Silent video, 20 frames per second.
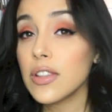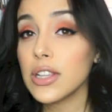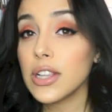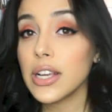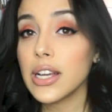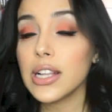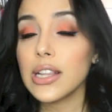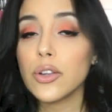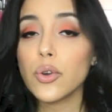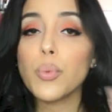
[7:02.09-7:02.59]
to
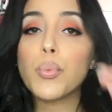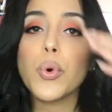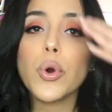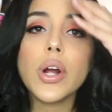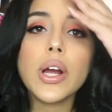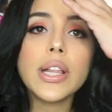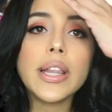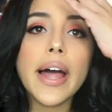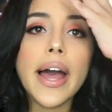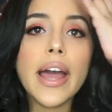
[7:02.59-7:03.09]
look a little
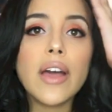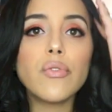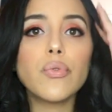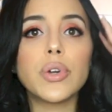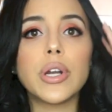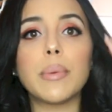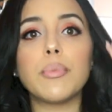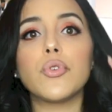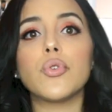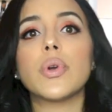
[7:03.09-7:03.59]
more alive
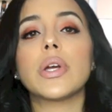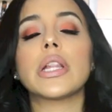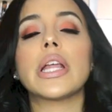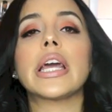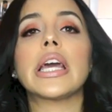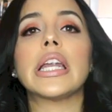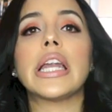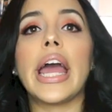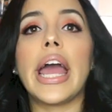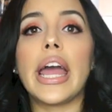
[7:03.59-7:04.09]
when I'm doing
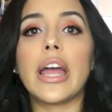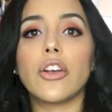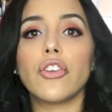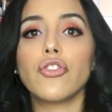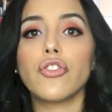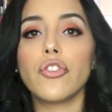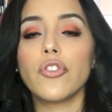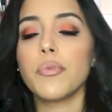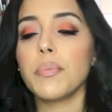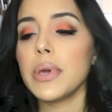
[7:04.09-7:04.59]
like an
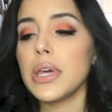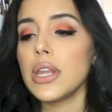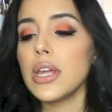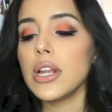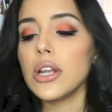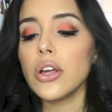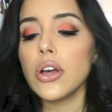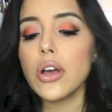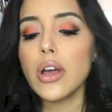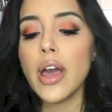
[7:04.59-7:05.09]
extra
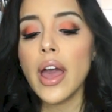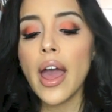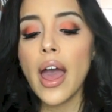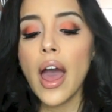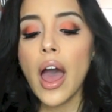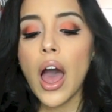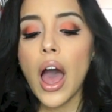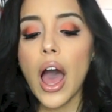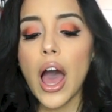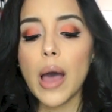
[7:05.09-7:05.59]
speedy look.
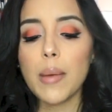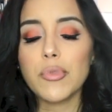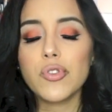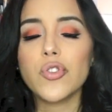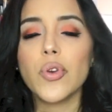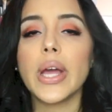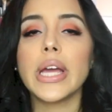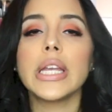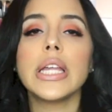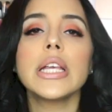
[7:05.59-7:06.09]

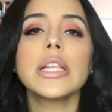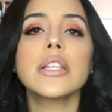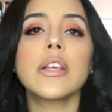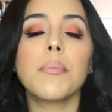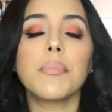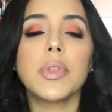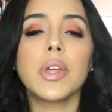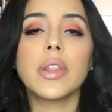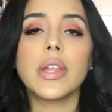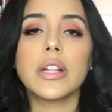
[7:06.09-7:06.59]
So I need
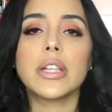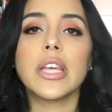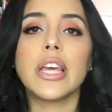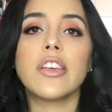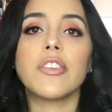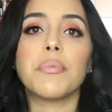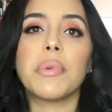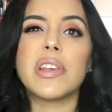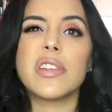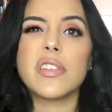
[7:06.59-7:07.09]
something that
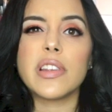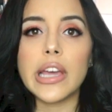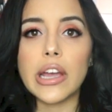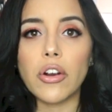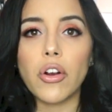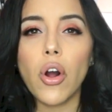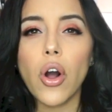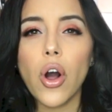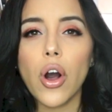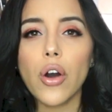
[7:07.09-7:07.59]
takes
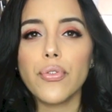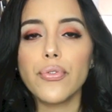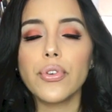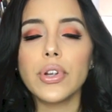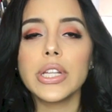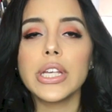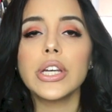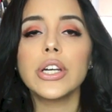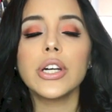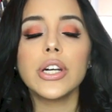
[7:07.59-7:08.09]
mascara off
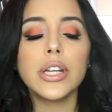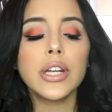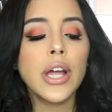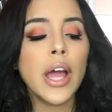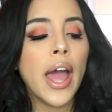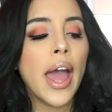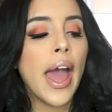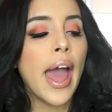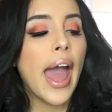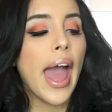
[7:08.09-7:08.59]
really good,
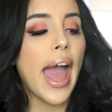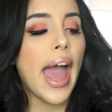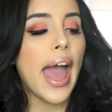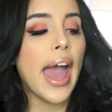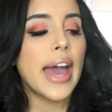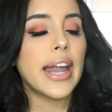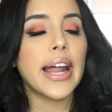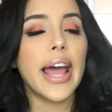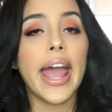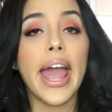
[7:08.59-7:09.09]

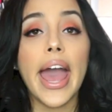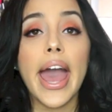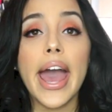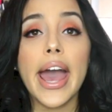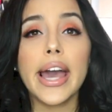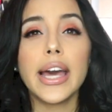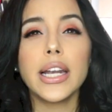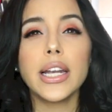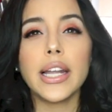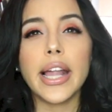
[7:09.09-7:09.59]
and I
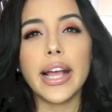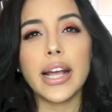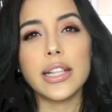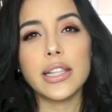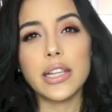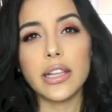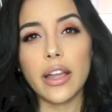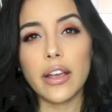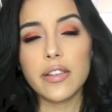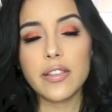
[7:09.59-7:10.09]
had like a
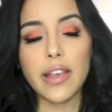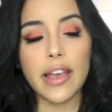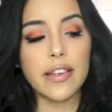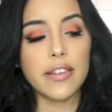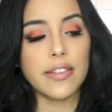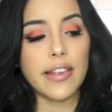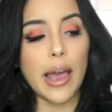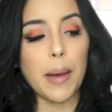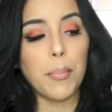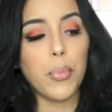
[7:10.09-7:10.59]
deluxe
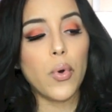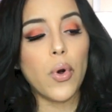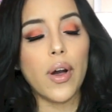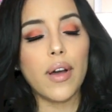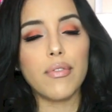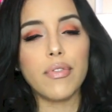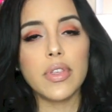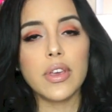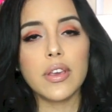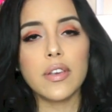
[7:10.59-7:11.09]
size sample
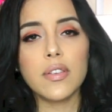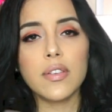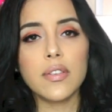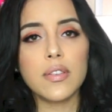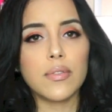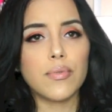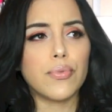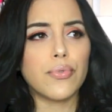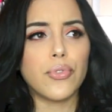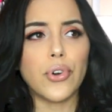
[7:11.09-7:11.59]
of
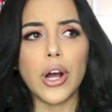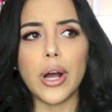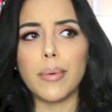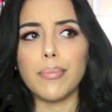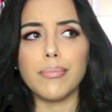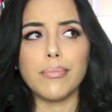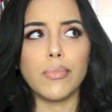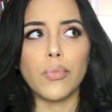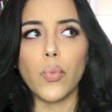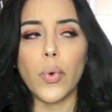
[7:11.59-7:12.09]
this
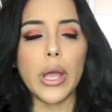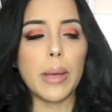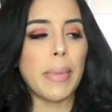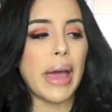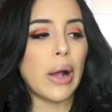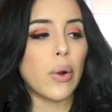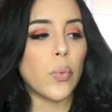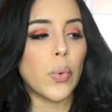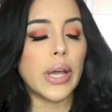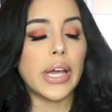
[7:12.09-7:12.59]
from way
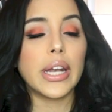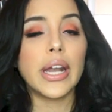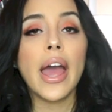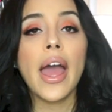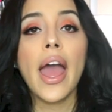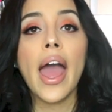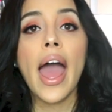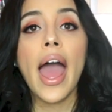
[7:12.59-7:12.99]
back when,